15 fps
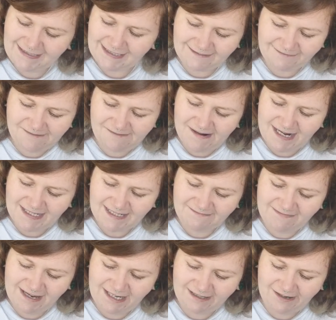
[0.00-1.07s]
isn't from when I did
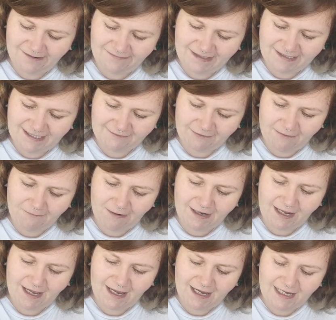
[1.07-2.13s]
makeup. This is from when
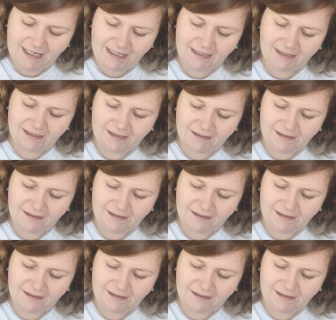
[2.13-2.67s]
I